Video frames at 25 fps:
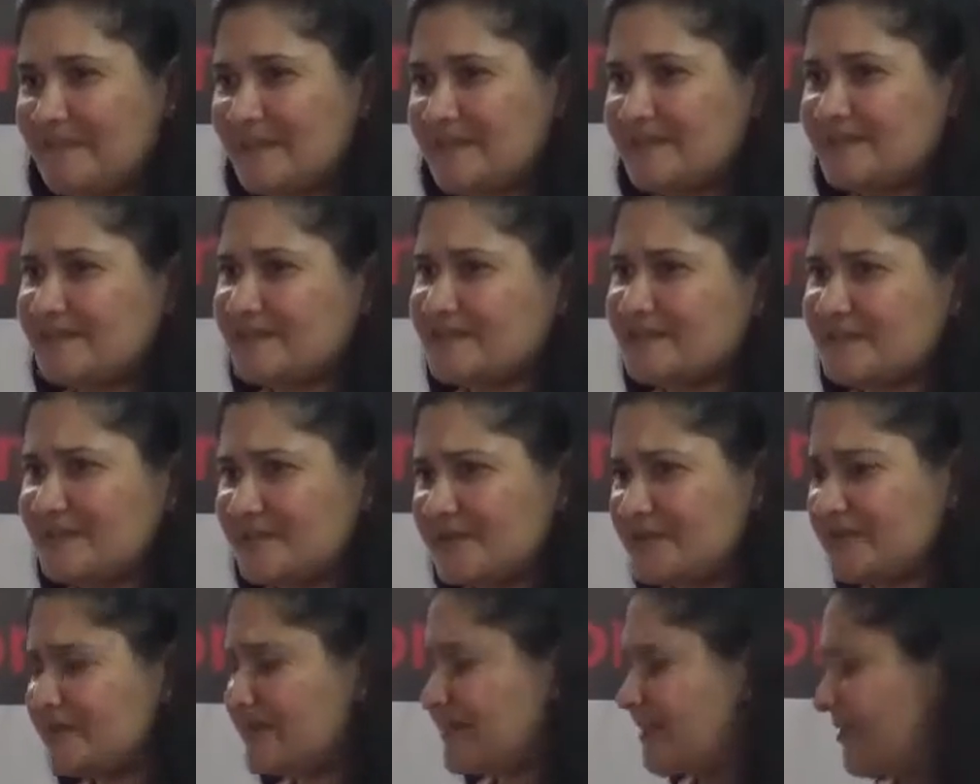
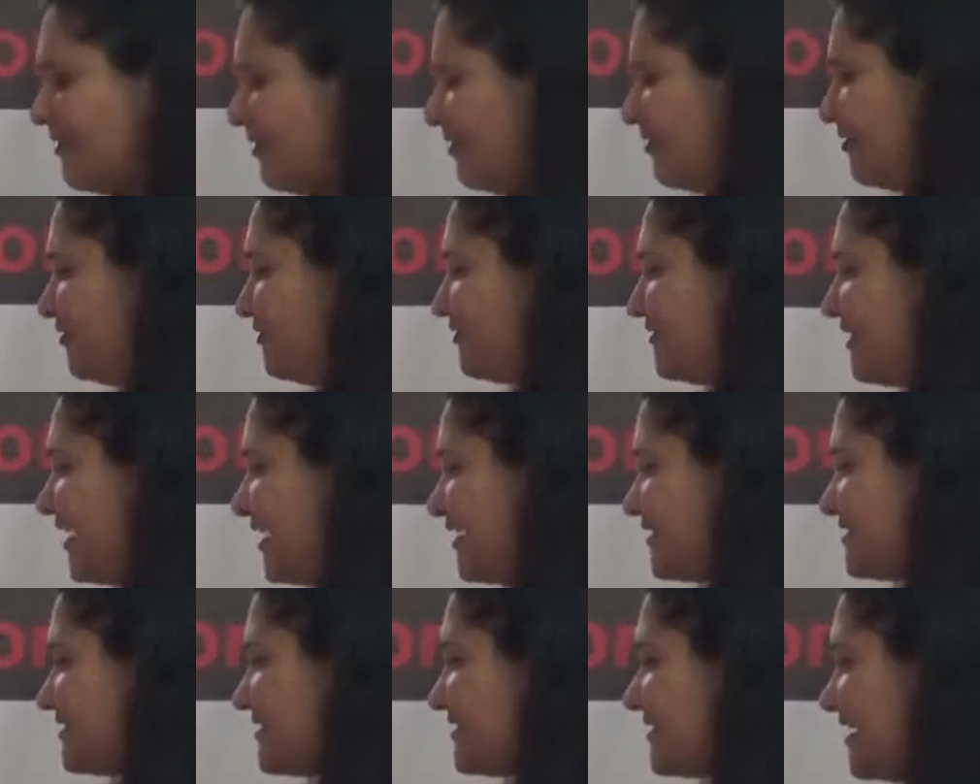So all of
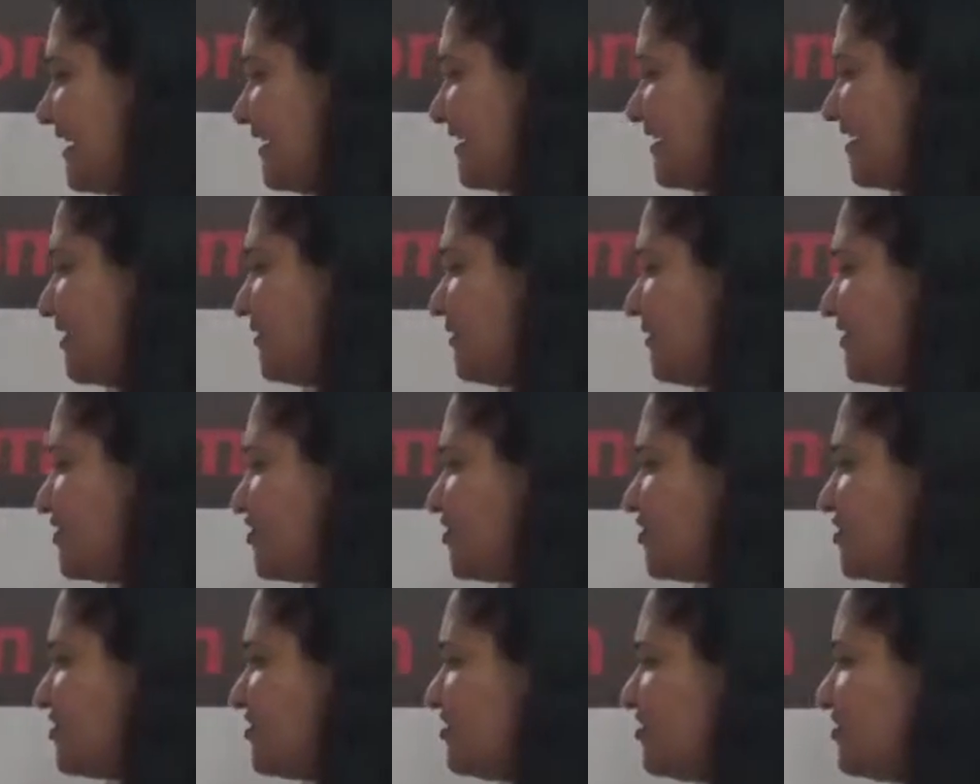that is getting
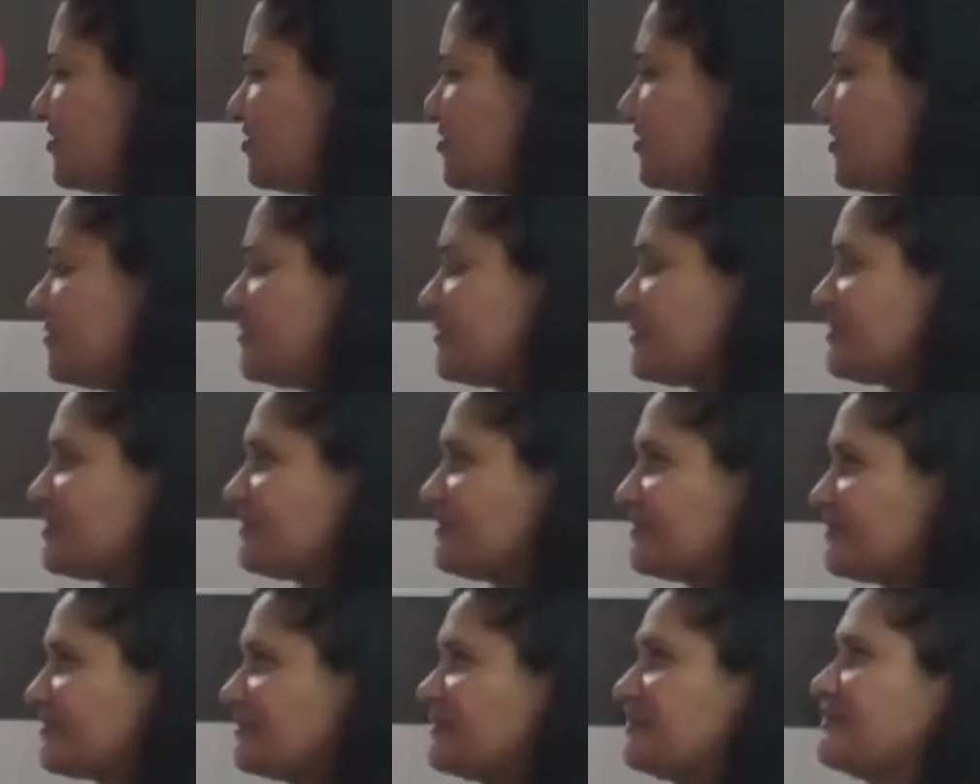questioned in terms
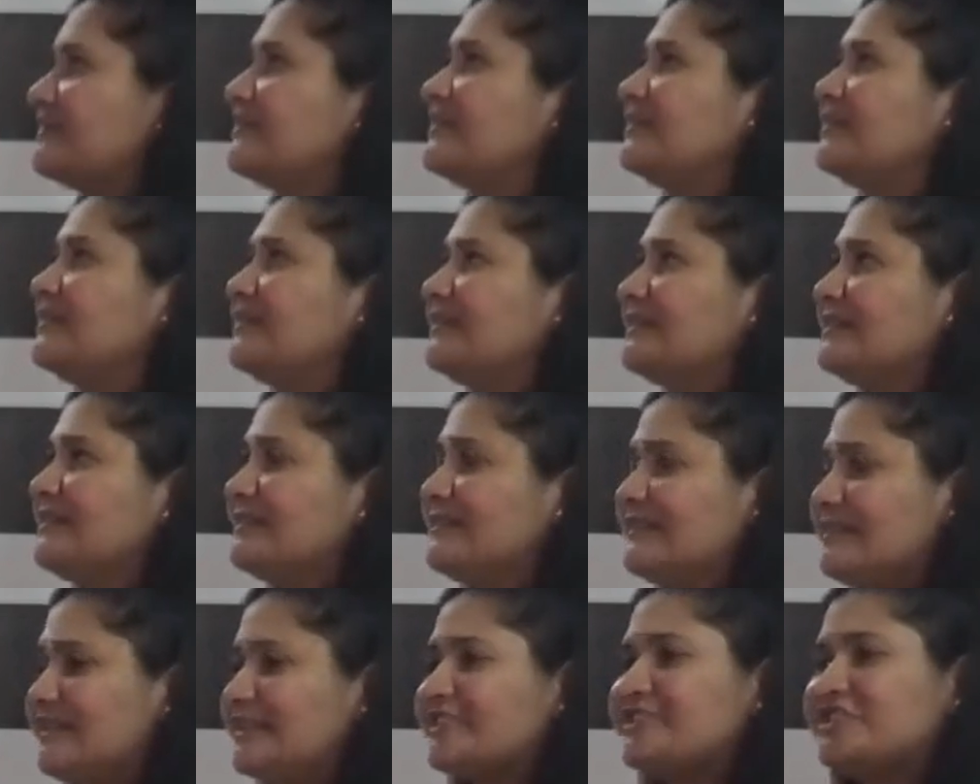of
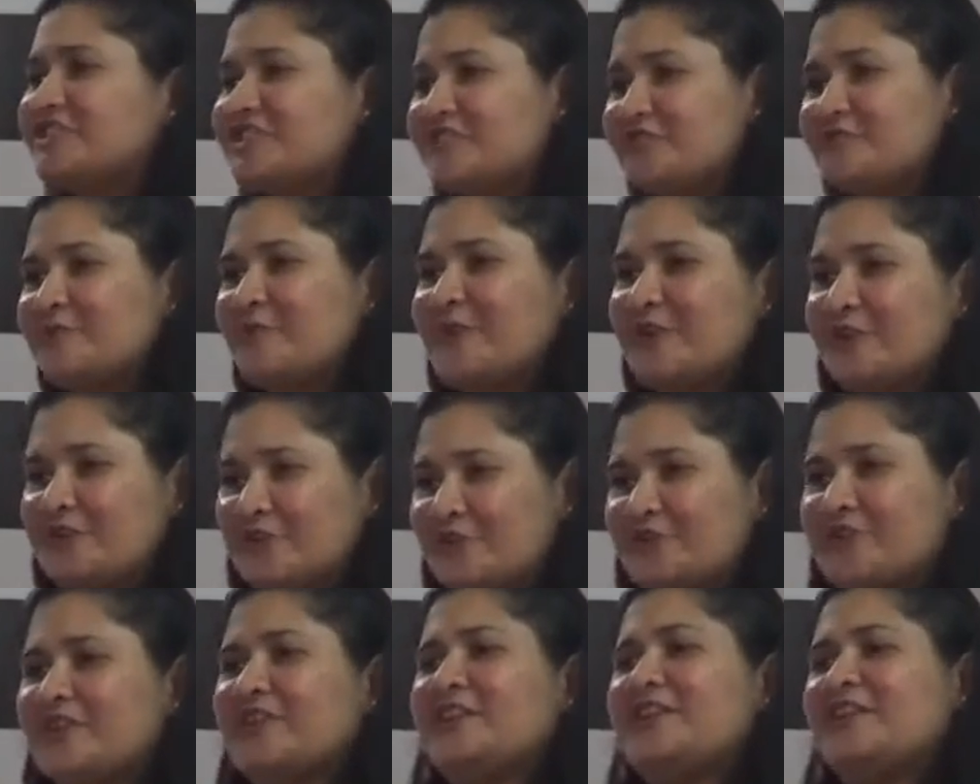the achievement
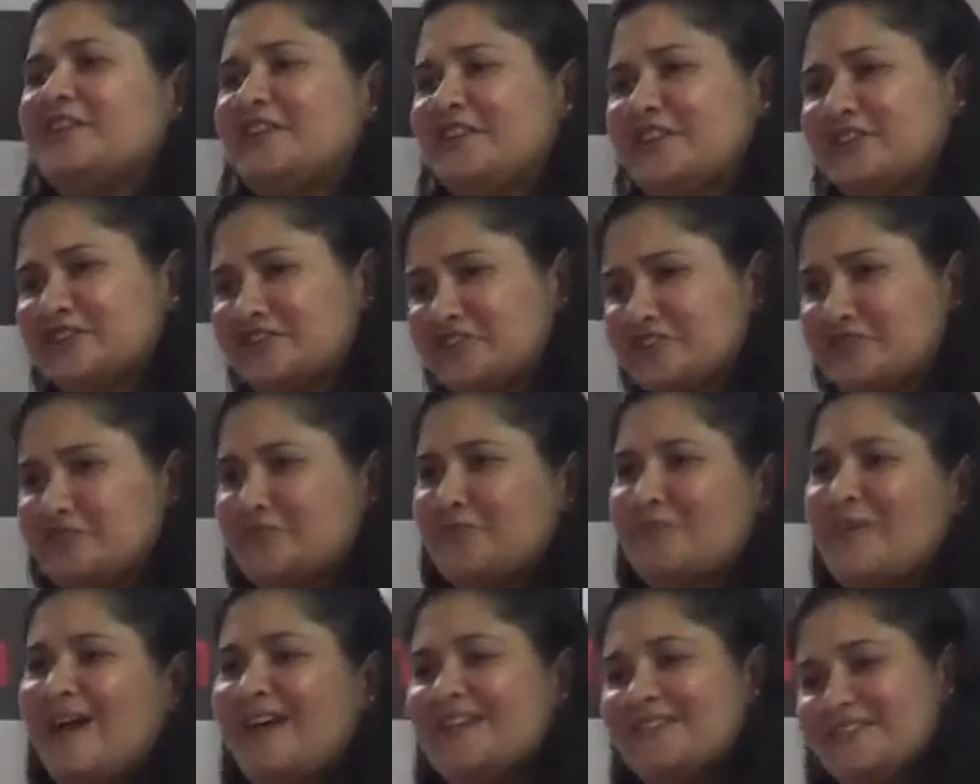orientation to
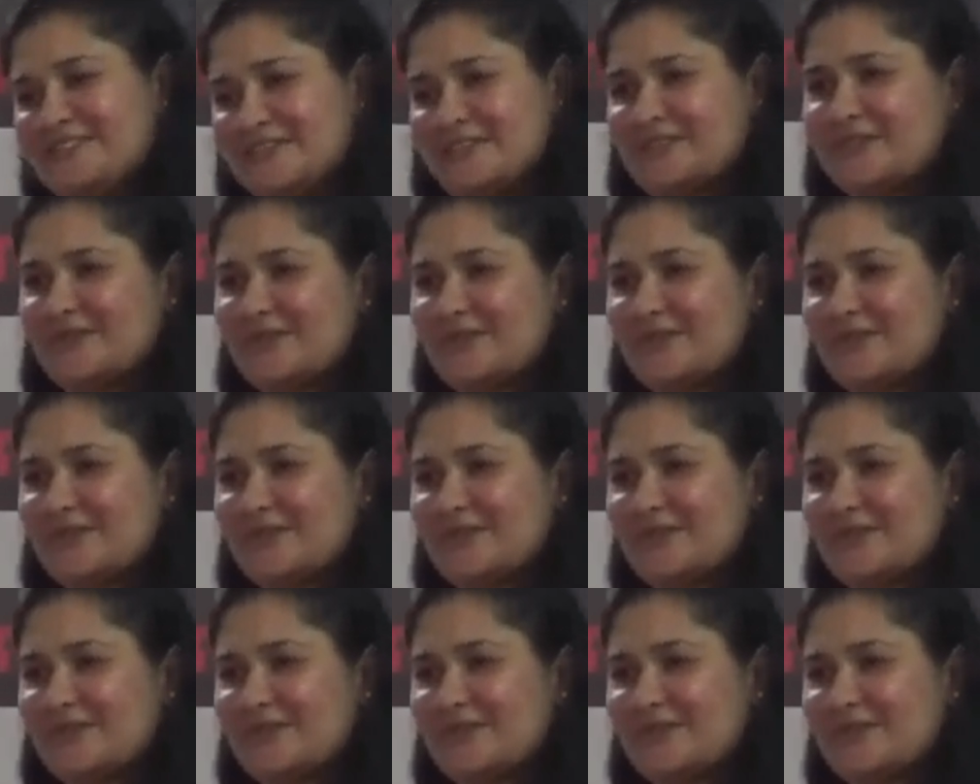balance